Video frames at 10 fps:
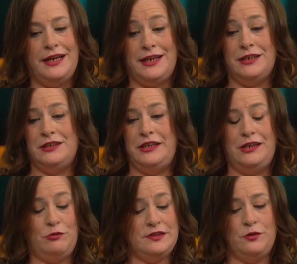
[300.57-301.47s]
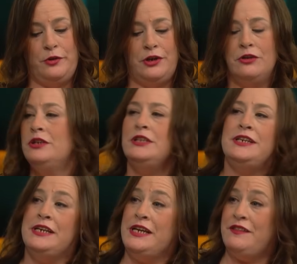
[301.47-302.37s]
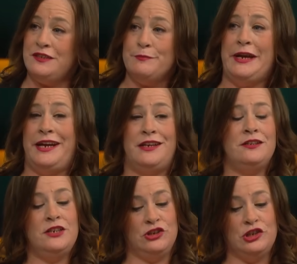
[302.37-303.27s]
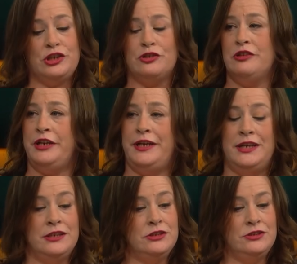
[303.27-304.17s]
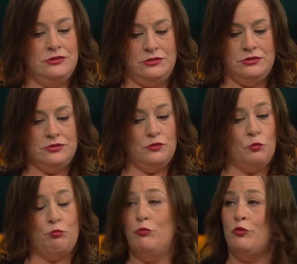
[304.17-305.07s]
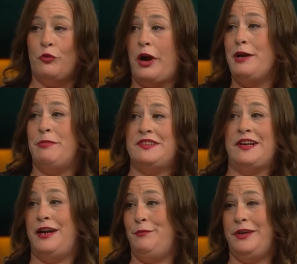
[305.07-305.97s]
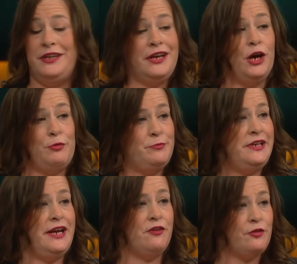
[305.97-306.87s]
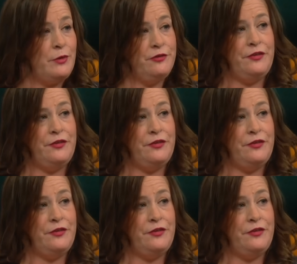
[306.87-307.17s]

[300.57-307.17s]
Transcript: and he wasn't well, this man literally right beside me, helping me care for my